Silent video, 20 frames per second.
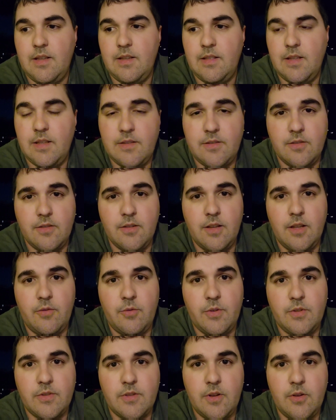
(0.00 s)
let your loved
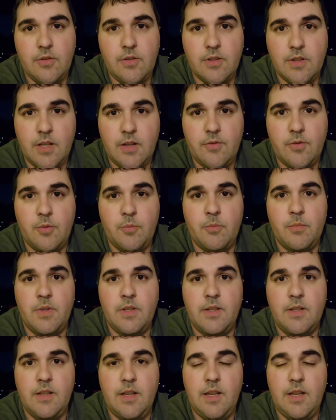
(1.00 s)
ones know you love them,
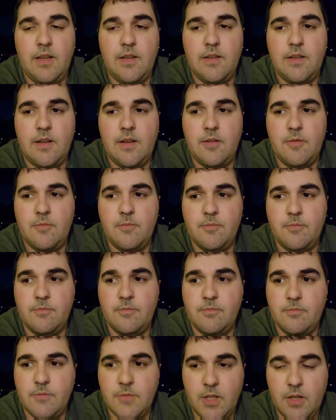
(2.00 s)
and um,
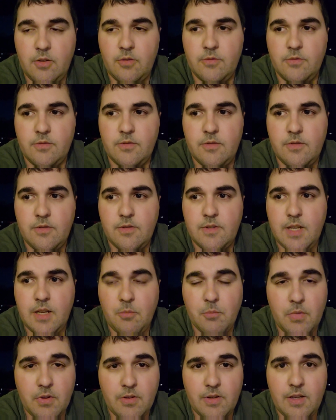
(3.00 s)
you know,
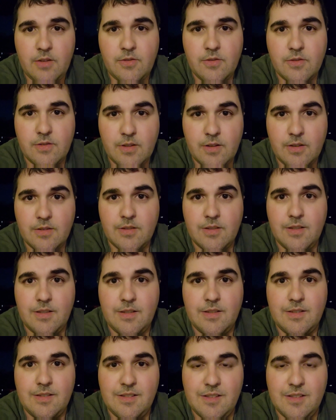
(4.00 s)
take Mother Nature seriously.